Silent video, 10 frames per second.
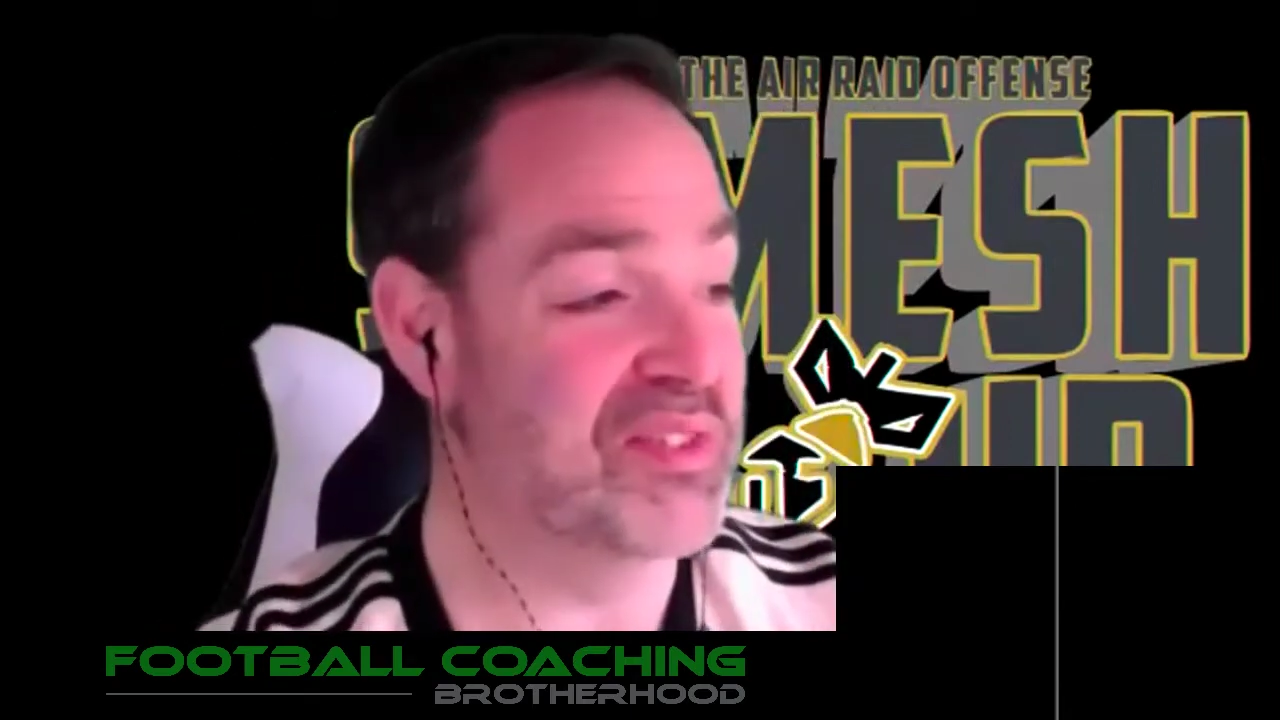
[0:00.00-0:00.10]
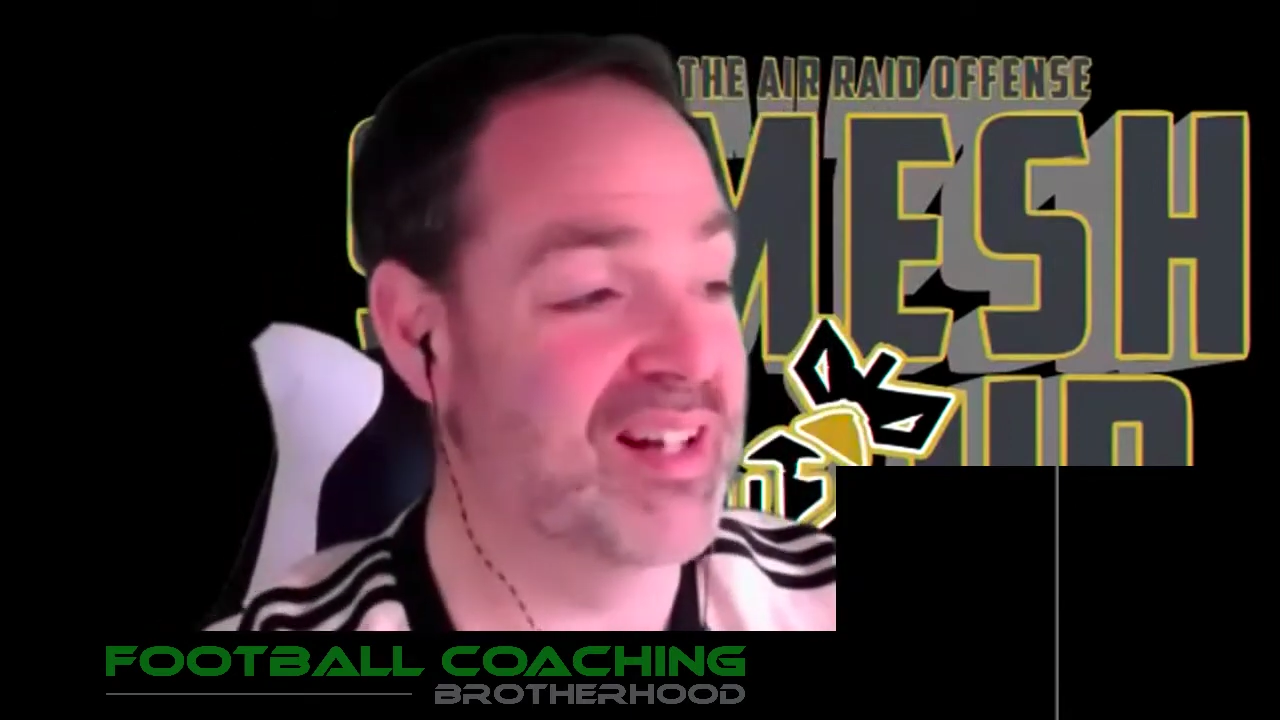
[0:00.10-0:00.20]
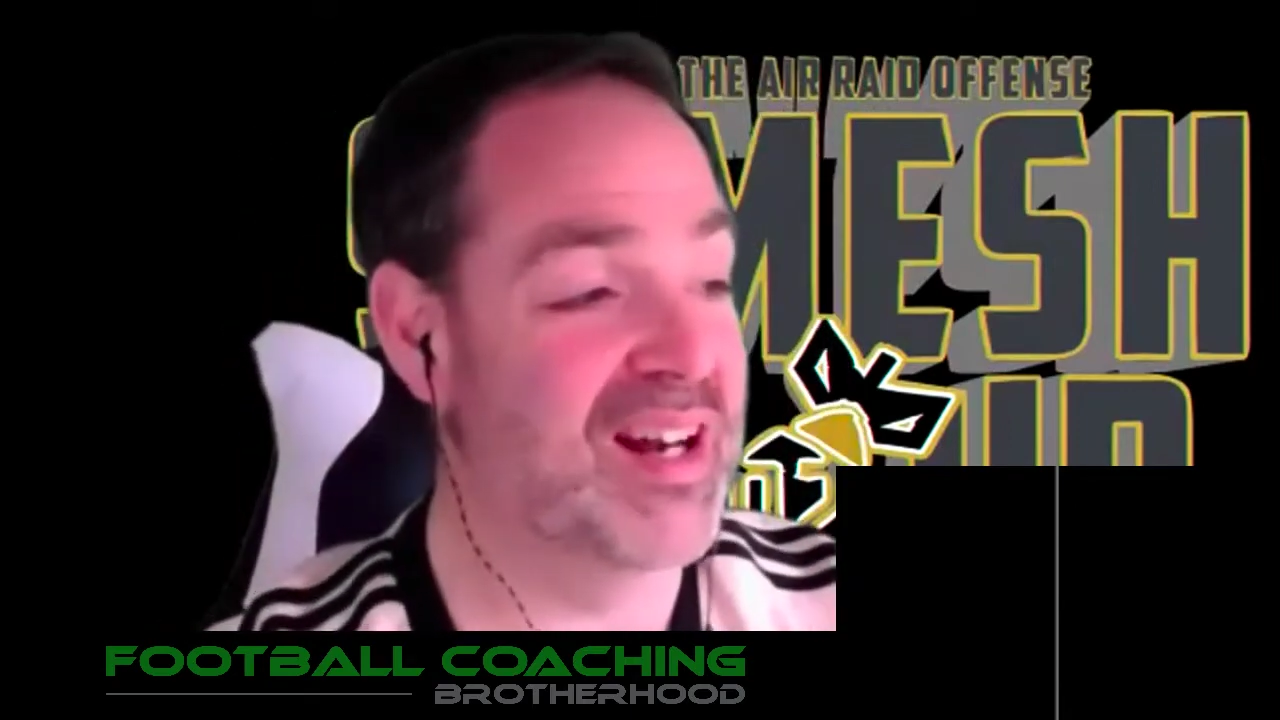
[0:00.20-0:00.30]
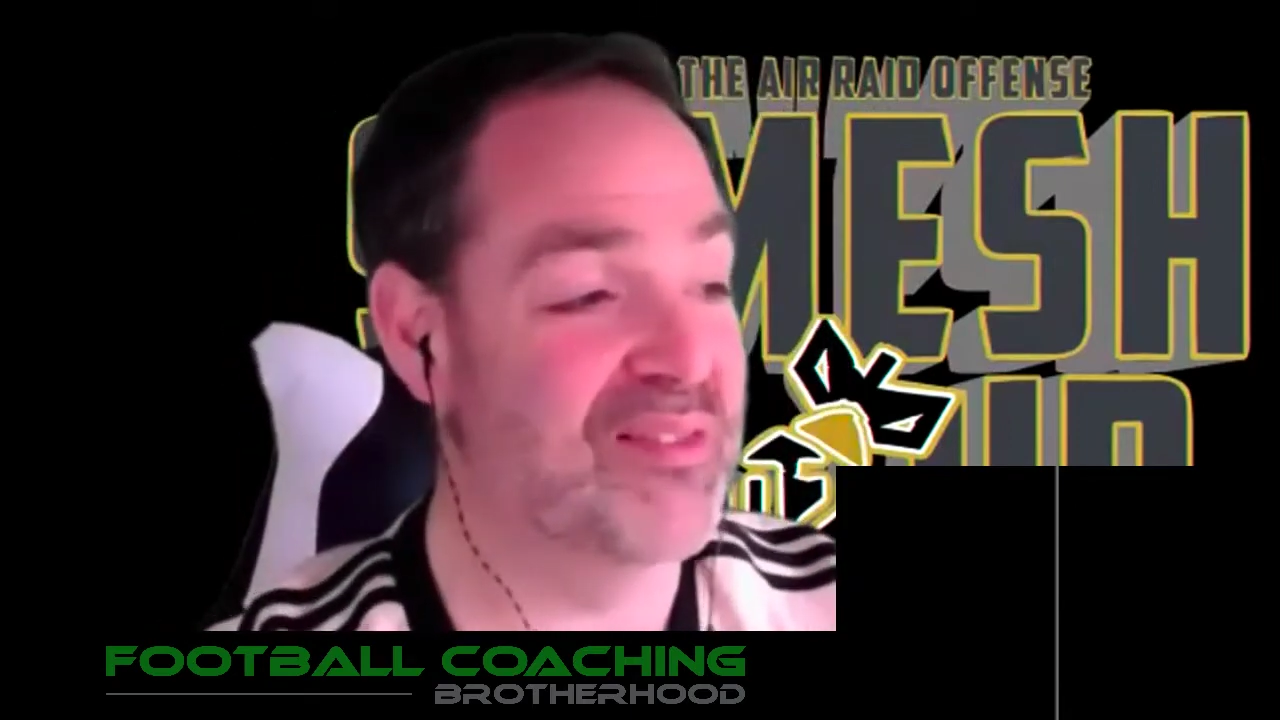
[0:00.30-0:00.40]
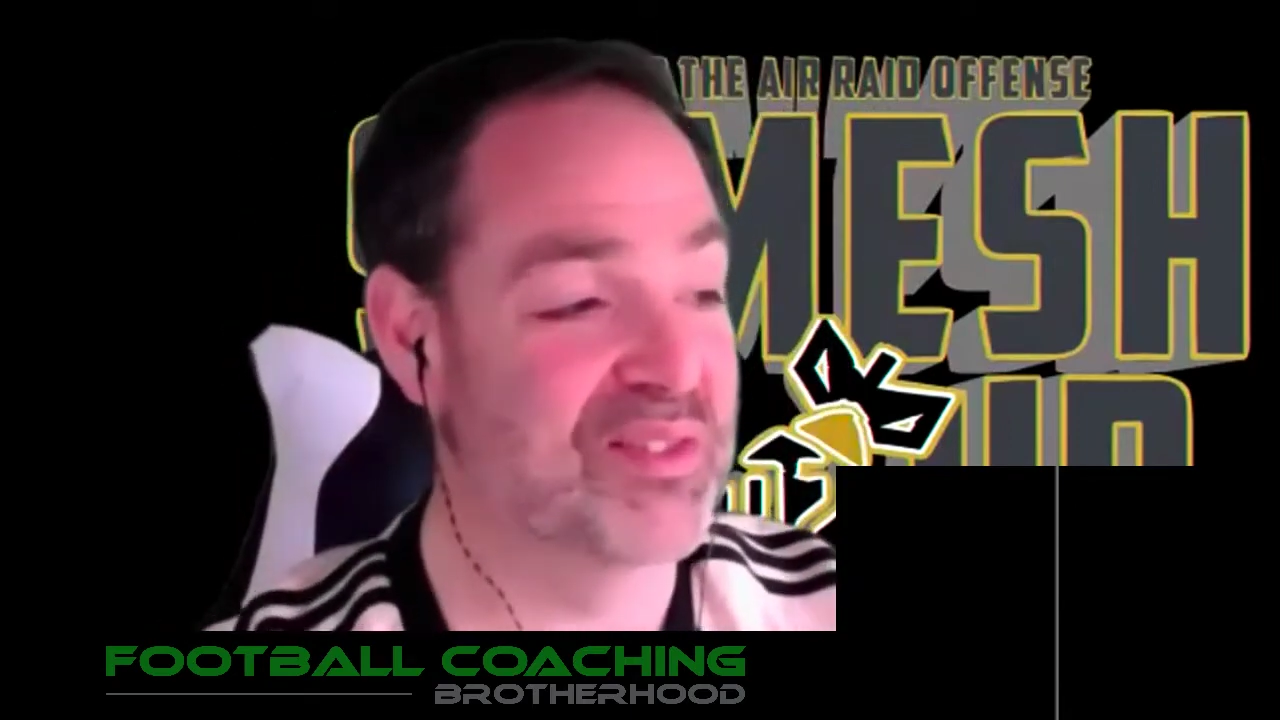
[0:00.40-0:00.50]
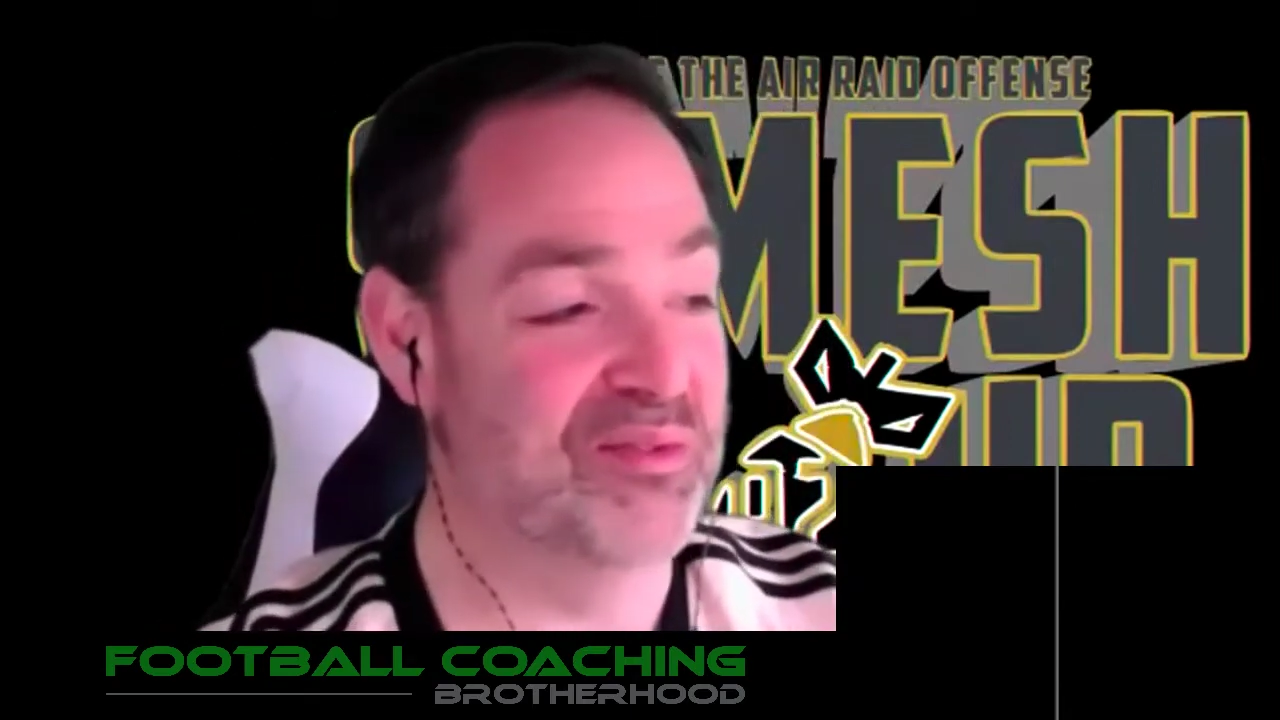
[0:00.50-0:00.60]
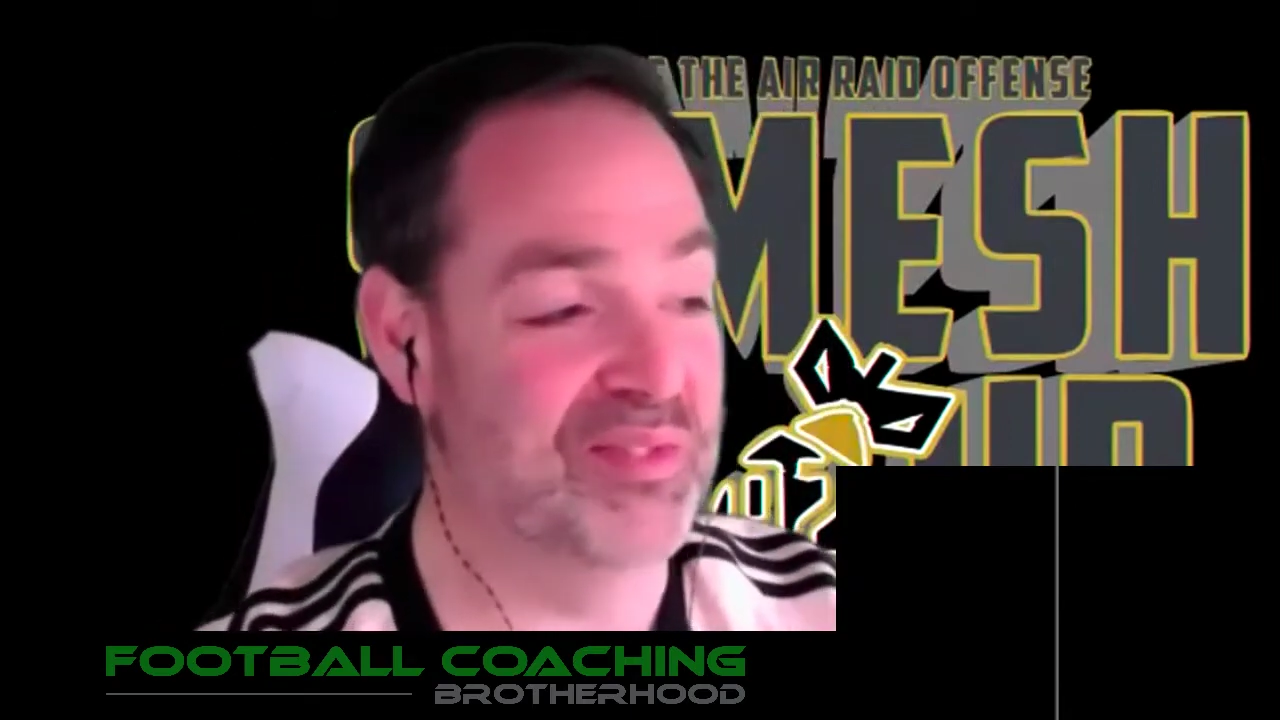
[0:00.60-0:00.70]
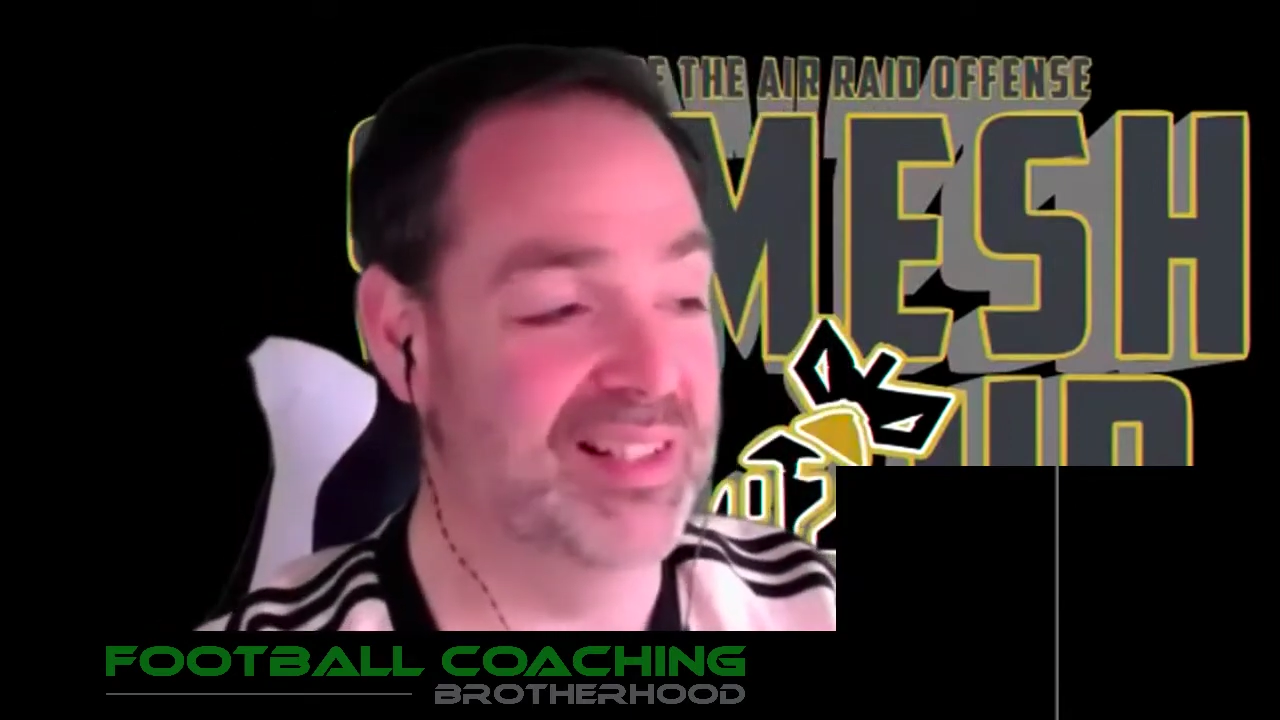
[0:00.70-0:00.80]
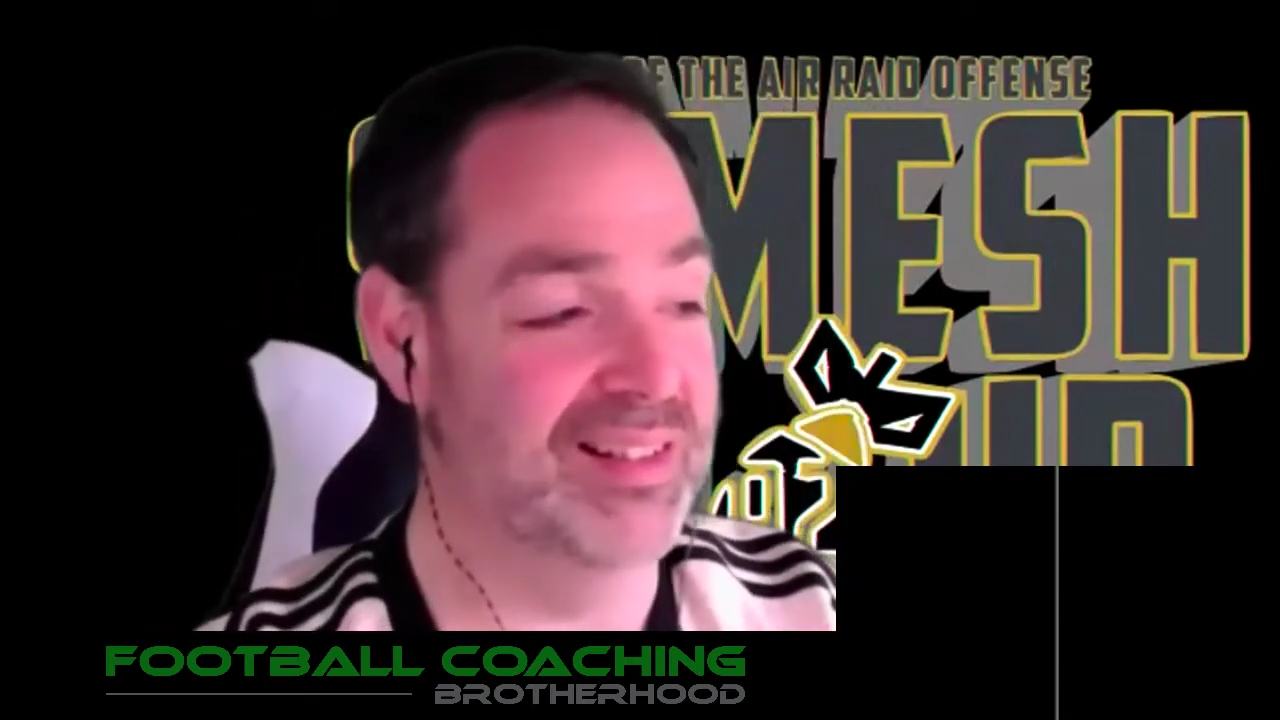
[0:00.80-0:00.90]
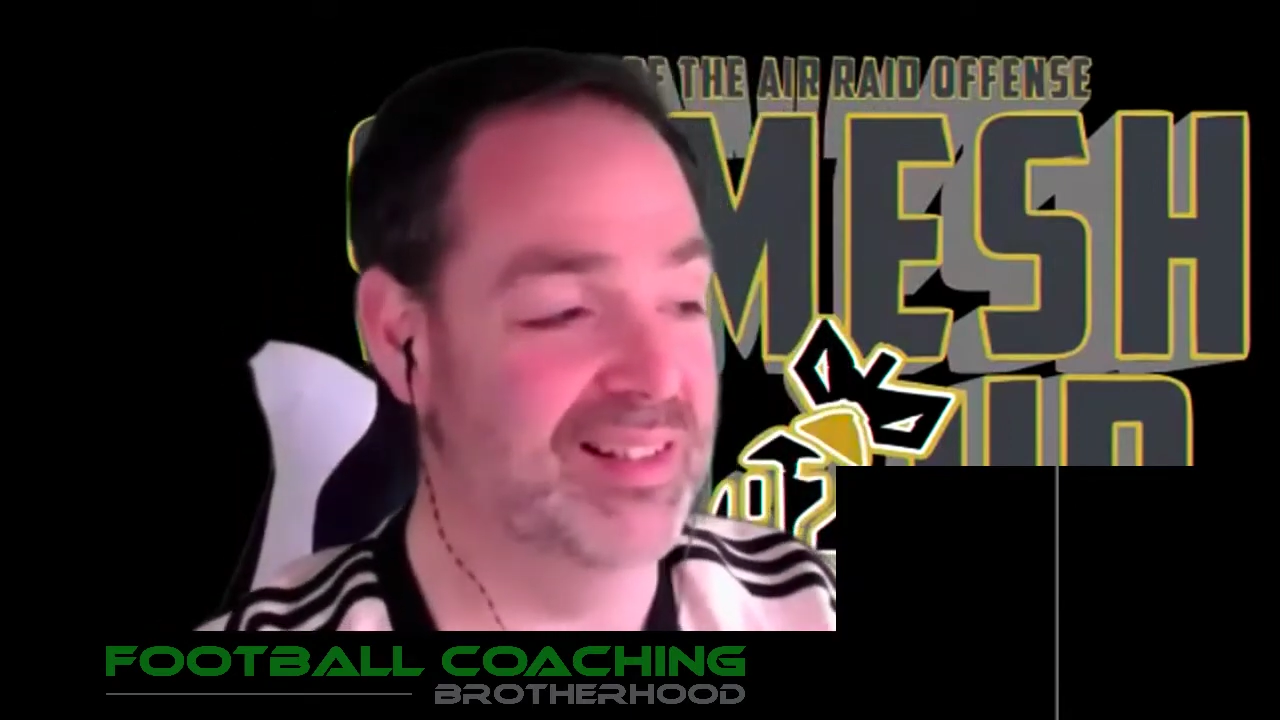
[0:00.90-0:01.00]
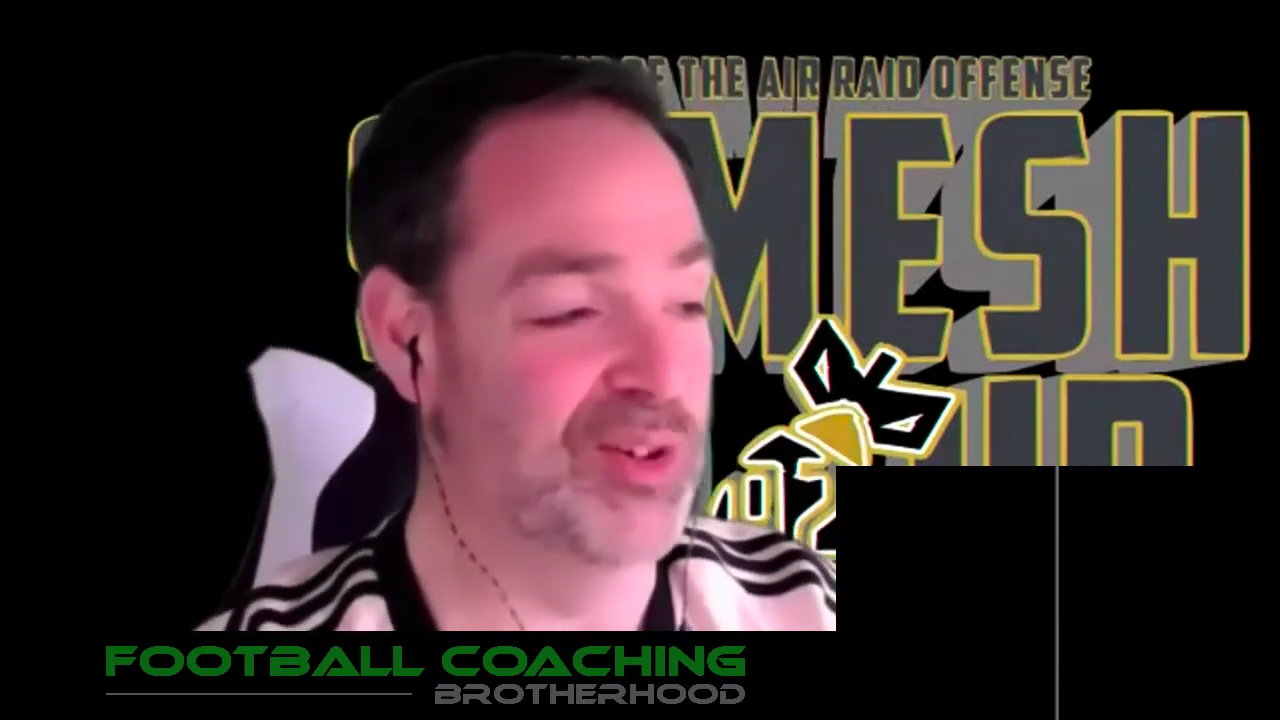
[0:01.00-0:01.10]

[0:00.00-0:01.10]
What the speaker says: conference in